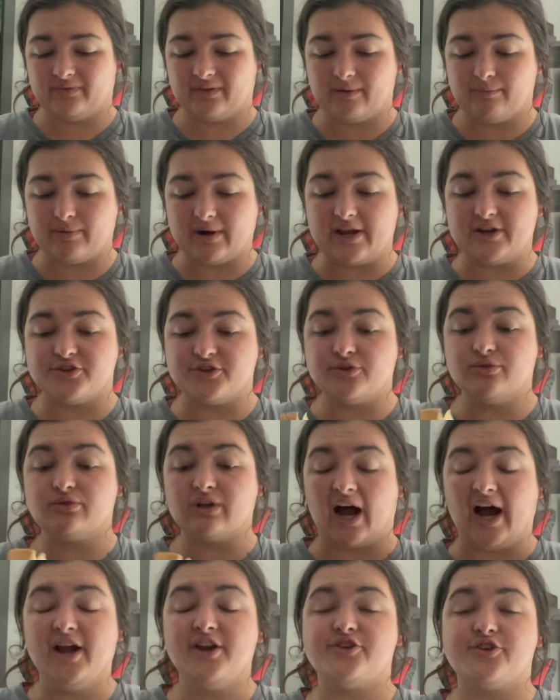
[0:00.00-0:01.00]
But I
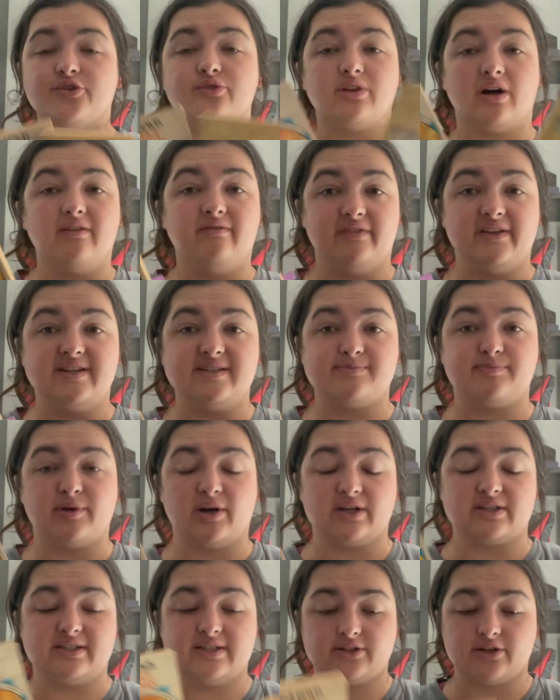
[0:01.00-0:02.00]
do love these
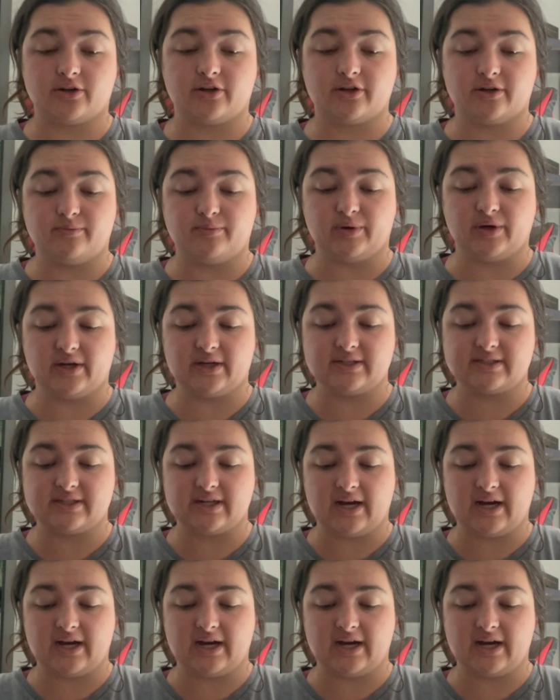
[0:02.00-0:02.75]
books. These are good books.